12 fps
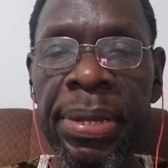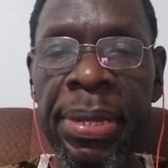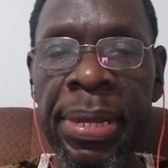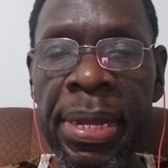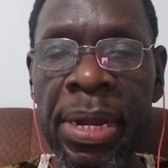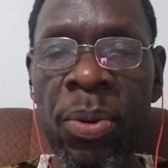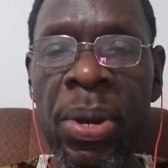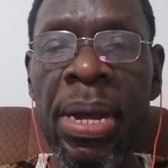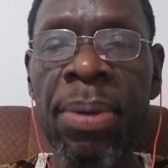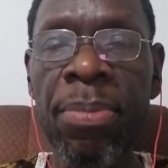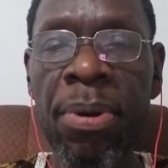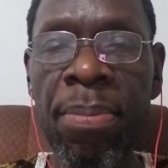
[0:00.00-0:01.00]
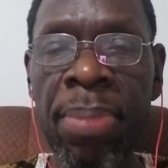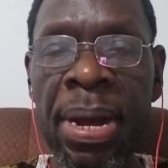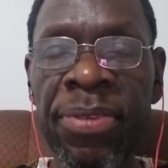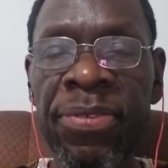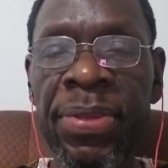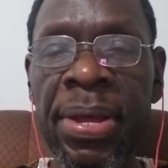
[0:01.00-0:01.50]
Kilwa,
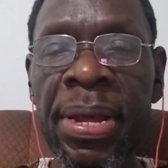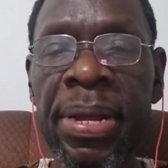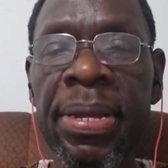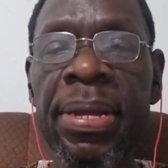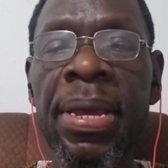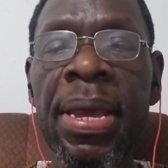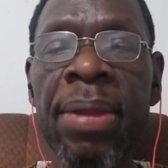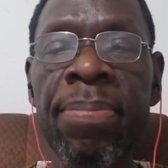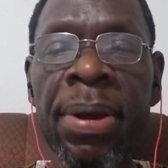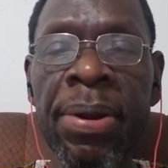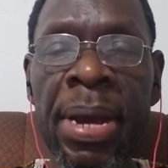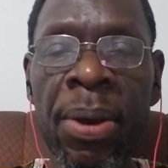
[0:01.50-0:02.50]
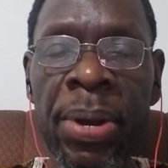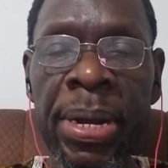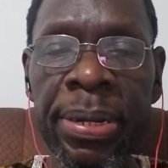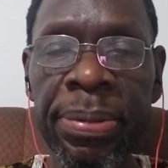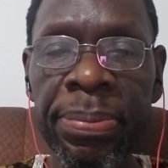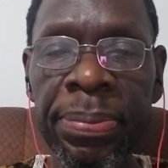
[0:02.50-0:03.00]
Mombasa, and Barawa,
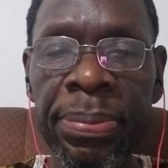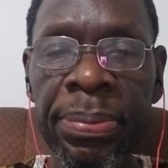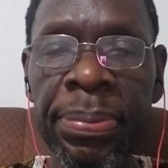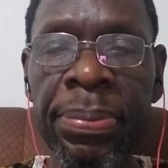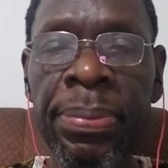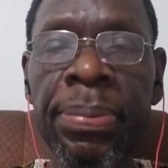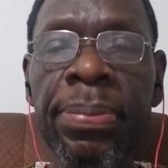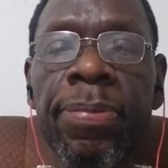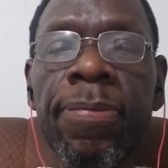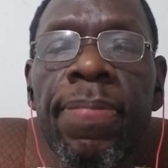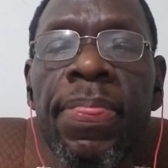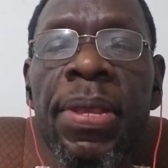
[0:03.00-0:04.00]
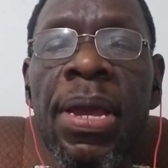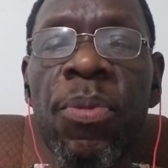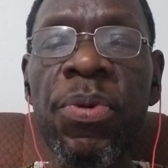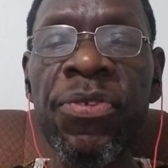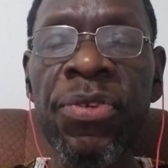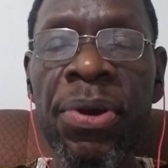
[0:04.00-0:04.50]
and
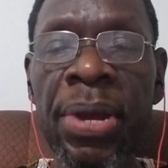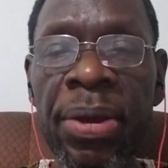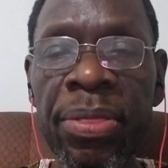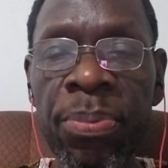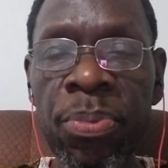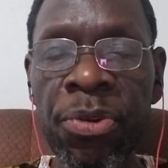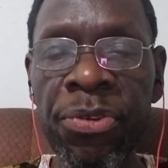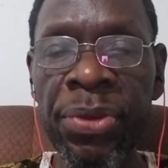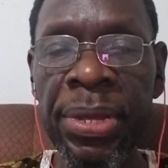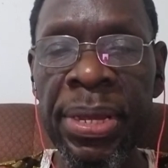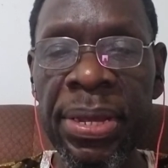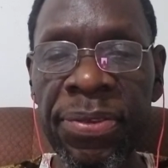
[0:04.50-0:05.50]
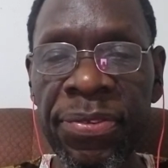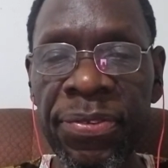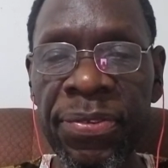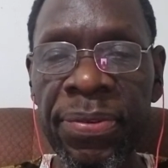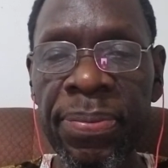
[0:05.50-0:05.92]
we saw how the Portuguese,